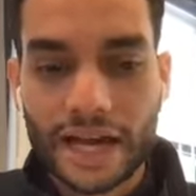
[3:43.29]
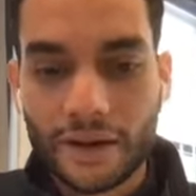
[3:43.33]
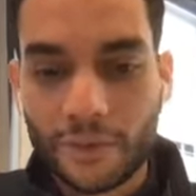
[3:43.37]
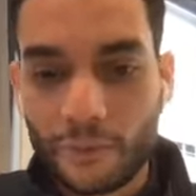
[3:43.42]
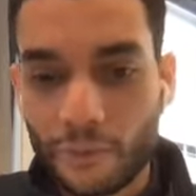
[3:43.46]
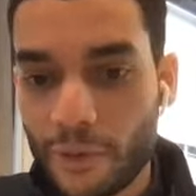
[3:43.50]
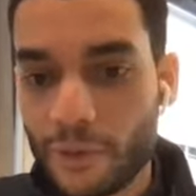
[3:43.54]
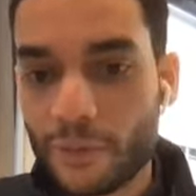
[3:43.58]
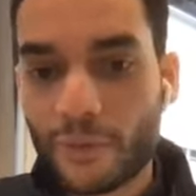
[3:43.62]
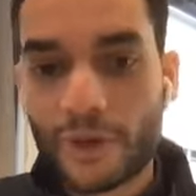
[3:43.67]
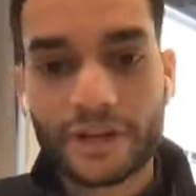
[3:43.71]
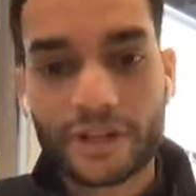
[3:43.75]

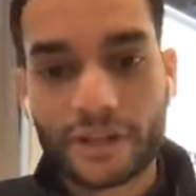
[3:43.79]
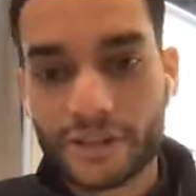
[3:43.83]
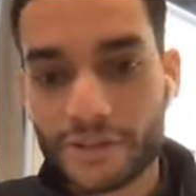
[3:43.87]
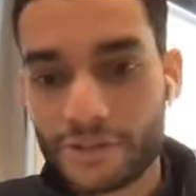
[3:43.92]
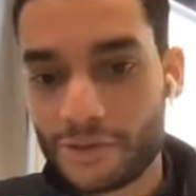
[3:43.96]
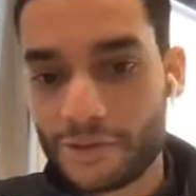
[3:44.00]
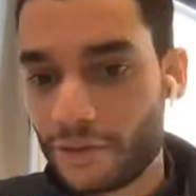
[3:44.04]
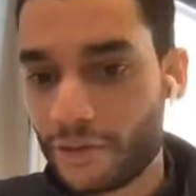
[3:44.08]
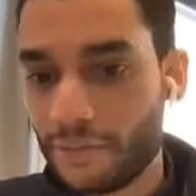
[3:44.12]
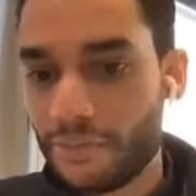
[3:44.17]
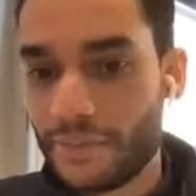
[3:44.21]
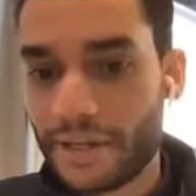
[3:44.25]
We want to
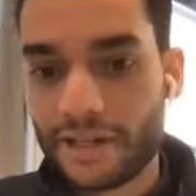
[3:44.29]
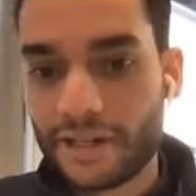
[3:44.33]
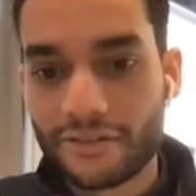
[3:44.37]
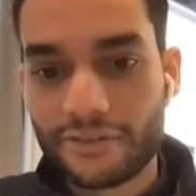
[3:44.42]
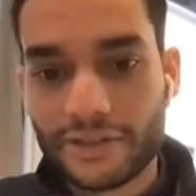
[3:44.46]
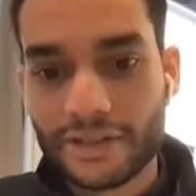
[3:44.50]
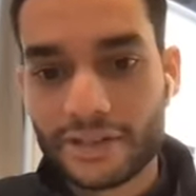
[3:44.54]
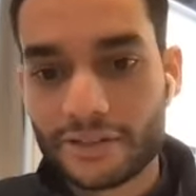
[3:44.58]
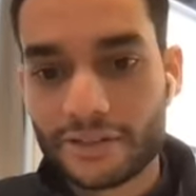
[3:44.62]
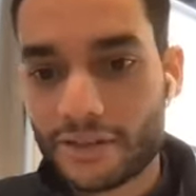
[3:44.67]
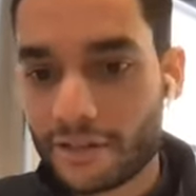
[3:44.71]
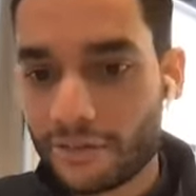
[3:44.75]
control
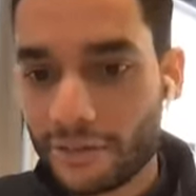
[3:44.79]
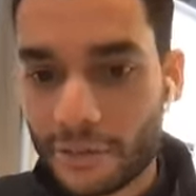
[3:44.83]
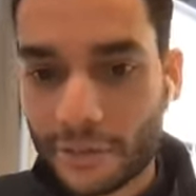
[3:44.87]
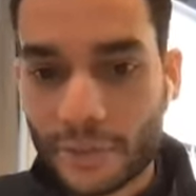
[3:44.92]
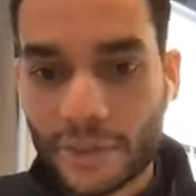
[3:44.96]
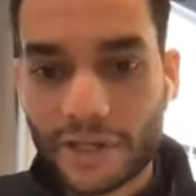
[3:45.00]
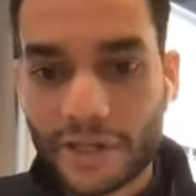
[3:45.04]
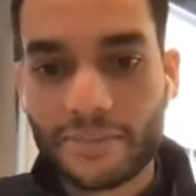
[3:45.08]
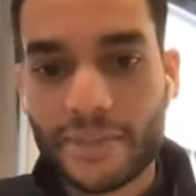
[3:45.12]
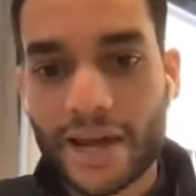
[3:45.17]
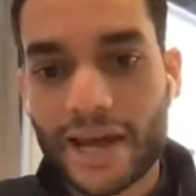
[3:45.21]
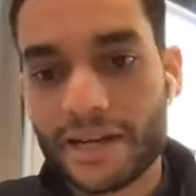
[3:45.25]
benefits, right? We
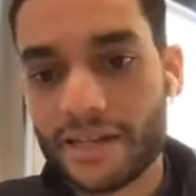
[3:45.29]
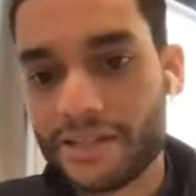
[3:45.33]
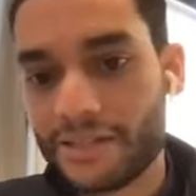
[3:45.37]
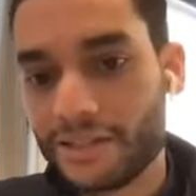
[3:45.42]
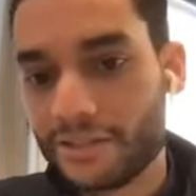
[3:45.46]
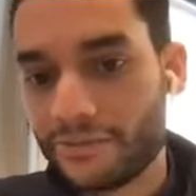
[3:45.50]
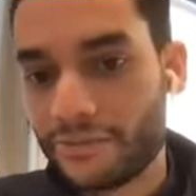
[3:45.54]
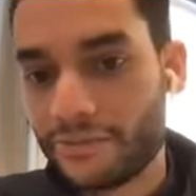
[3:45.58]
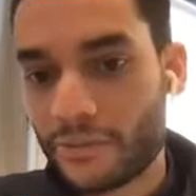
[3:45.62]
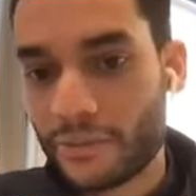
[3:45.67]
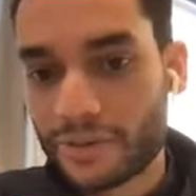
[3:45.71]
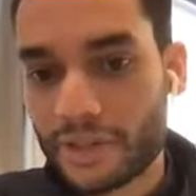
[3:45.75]
want to manage
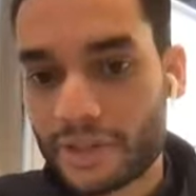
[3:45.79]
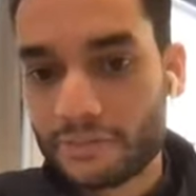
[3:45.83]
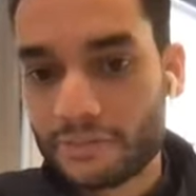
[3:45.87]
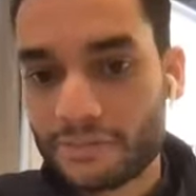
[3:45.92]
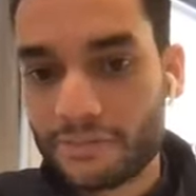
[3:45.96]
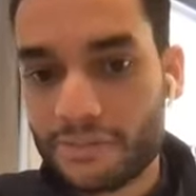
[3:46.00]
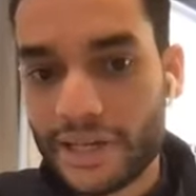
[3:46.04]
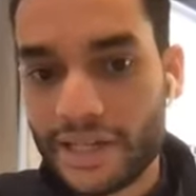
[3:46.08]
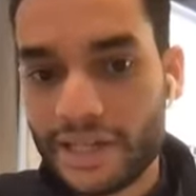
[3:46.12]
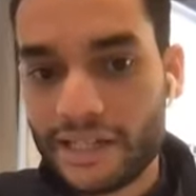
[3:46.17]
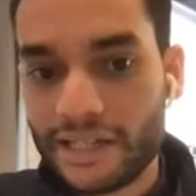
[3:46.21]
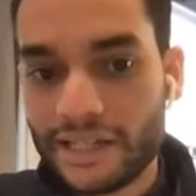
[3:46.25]
it for them,
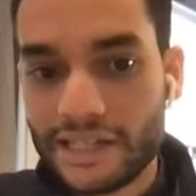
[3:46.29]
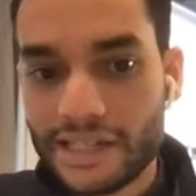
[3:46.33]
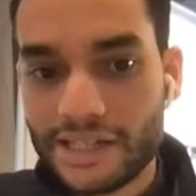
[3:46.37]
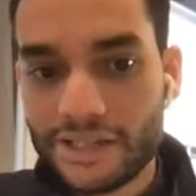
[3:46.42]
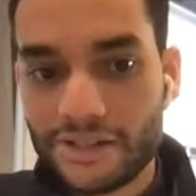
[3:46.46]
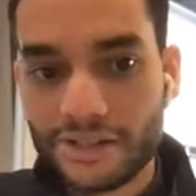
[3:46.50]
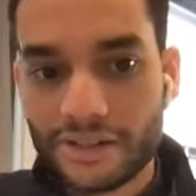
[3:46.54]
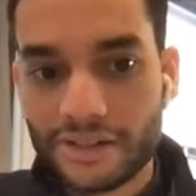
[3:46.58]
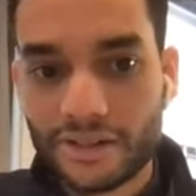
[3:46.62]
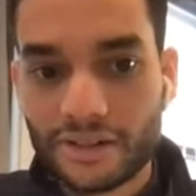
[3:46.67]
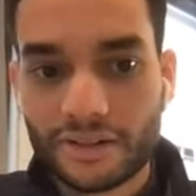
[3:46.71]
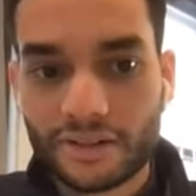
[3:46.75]
make it
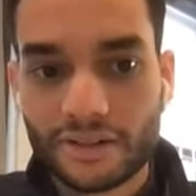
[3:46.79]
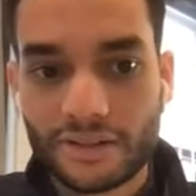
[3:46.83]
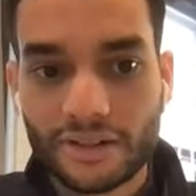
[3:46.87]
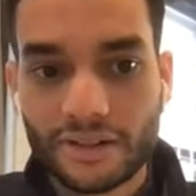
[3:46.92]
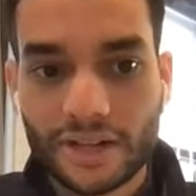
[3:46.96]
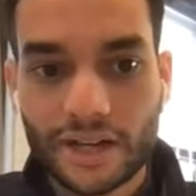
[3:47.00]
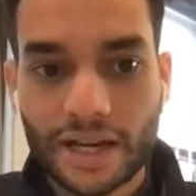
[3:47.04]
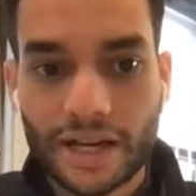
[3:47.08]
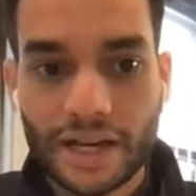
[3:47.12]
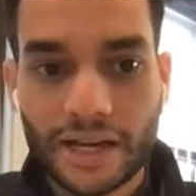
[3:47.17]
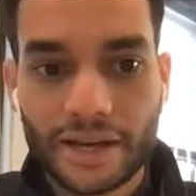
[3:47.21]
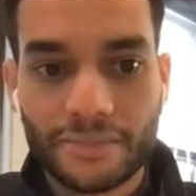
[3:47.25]
easier,
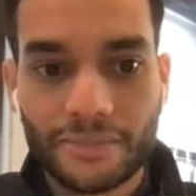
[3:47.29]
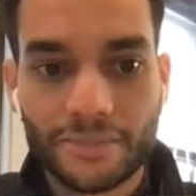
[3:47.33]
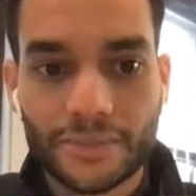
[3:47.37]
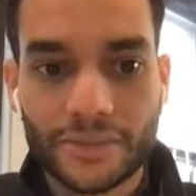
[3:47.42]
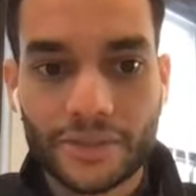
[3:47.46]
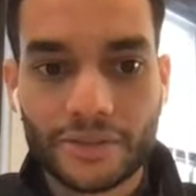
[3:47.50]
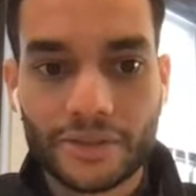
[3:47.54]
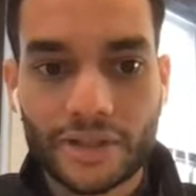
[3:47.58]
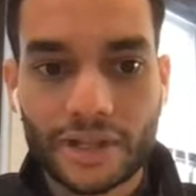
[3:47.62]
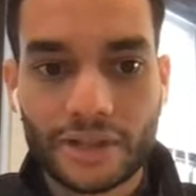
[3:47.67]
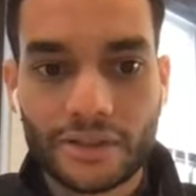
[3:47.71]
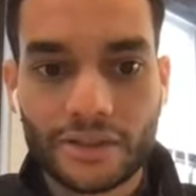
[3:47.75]

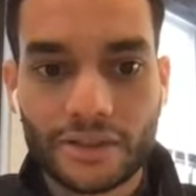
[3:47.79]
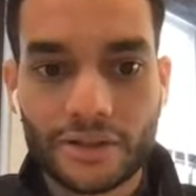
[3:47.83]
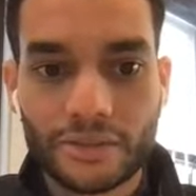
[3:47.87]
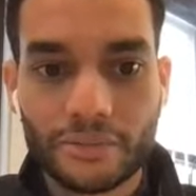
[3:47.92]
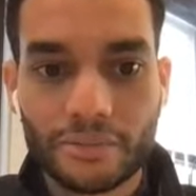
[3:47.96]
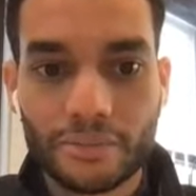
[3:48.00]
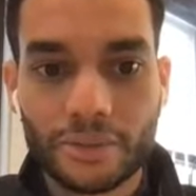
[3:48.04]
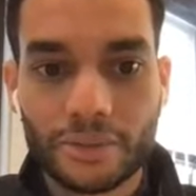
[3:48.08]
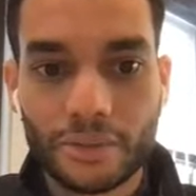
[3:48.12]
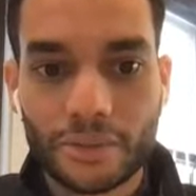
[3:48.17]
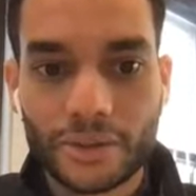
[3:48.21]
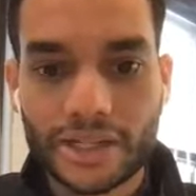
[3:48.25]
so that their
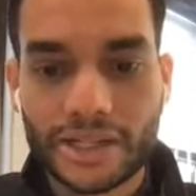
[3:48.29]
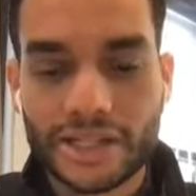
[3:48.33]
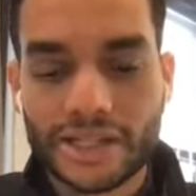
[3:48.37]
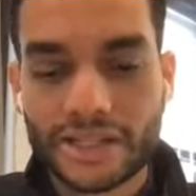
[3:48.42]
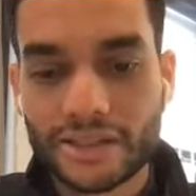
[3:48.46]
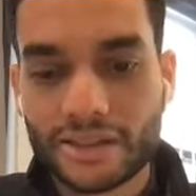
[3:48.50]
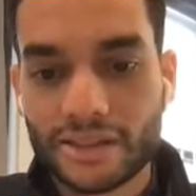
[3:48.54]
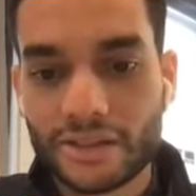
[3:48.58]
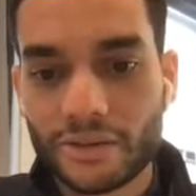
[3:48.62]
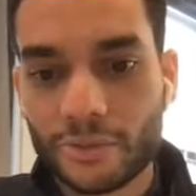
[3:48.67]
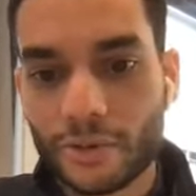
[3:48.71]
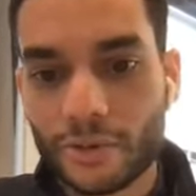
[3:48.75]
employees
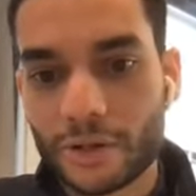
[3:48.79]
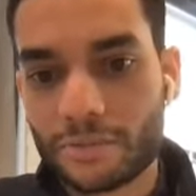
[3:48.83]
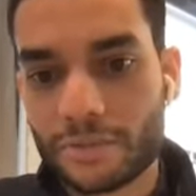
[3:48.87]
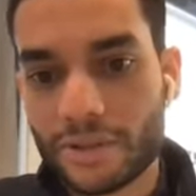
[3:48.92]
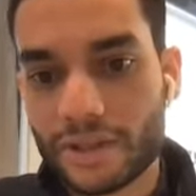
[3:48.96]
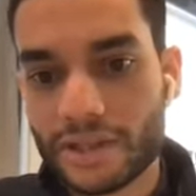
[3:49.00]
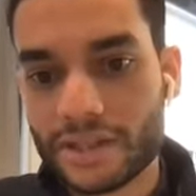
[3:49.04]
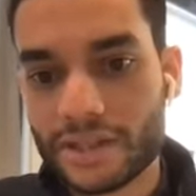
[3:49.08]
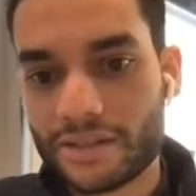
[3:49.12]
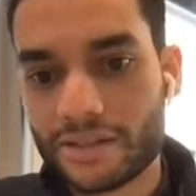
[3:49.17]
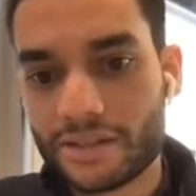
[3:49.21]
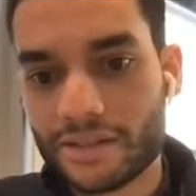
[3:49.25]
in their
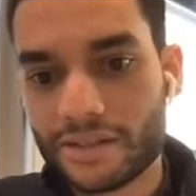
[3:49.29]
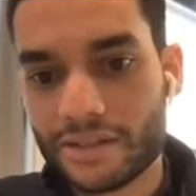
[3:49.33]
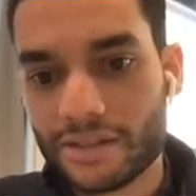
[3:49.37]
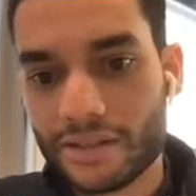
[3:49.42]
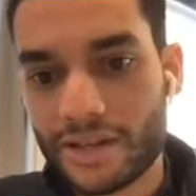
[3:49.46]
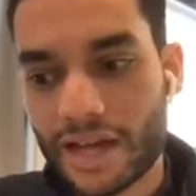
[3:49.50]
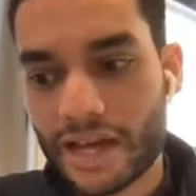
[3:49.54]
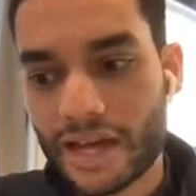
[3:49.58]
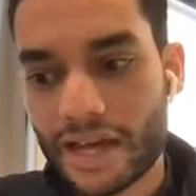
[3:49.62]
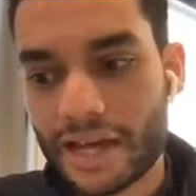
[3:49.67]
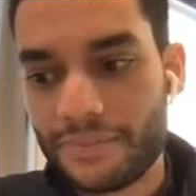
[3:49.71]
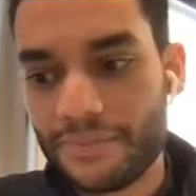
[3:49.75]
workplace,
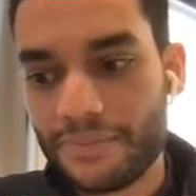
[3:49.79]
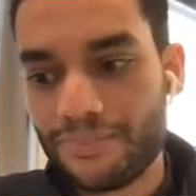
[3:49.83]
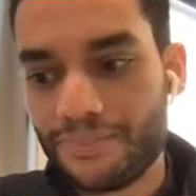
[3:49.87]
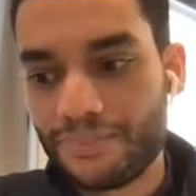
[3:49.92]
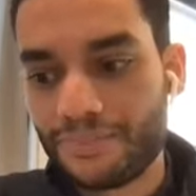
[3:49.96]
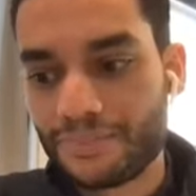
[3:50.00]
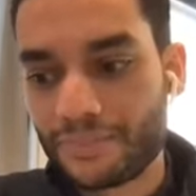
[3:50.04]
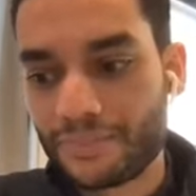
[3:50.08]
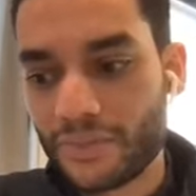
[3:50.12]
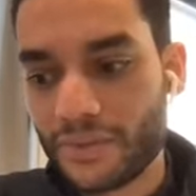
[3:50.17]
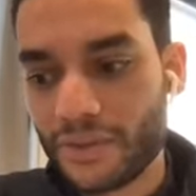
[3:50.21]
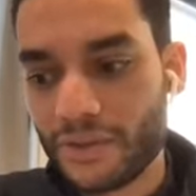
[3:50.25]

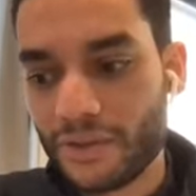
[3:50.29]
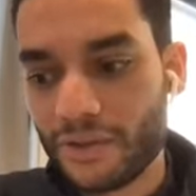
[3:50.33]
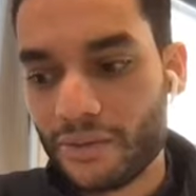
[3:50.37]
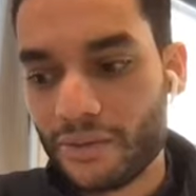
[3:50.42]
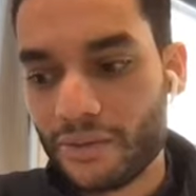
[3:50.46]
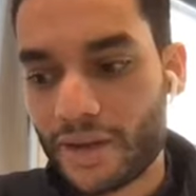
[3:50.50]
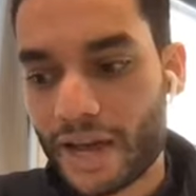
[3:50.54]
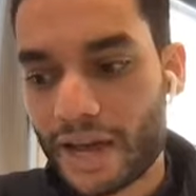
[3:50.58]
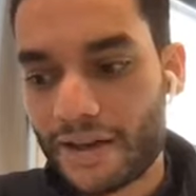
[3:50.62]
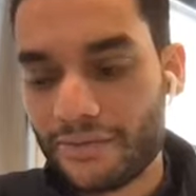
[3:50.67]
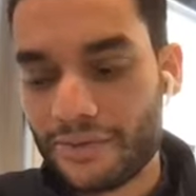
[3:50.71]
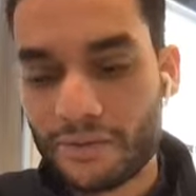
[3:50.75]

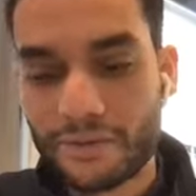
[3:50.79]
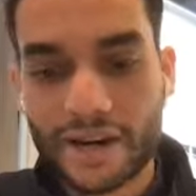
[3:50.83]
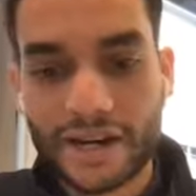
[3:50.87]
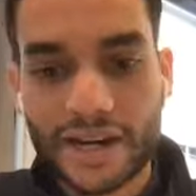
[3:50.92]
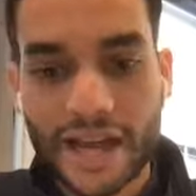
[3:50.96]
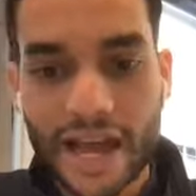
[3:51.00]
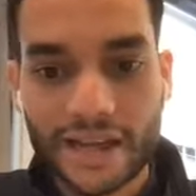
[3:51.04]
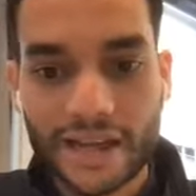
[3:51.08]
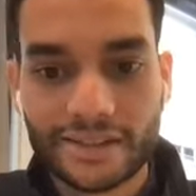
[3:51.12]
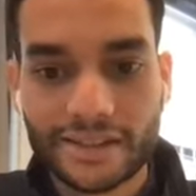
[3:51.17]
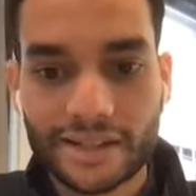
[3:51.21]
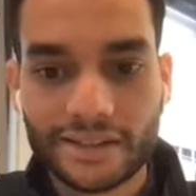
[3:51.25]
have the right
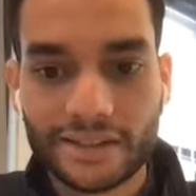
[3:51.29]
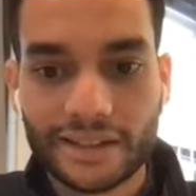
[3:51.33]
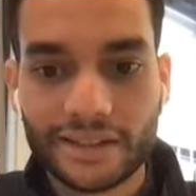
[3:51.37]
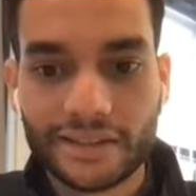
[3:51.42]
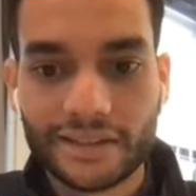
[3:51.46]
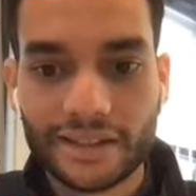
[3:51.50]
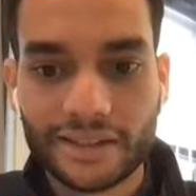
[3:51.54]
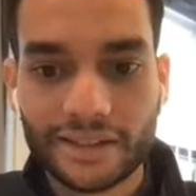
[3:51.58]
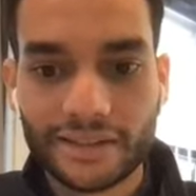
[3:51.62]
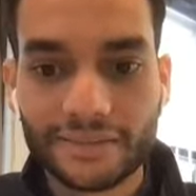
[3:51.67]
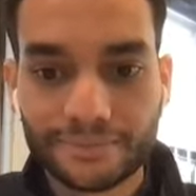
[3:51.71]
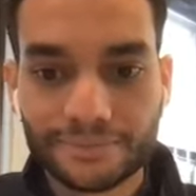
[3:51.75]
access that
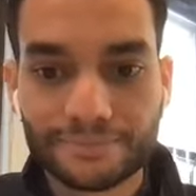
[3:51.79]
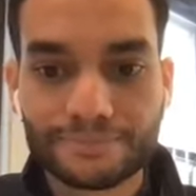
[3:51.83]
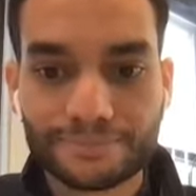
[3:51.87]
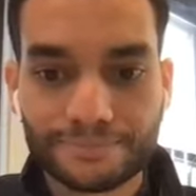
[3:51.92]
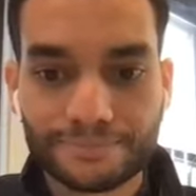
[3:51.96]
they need.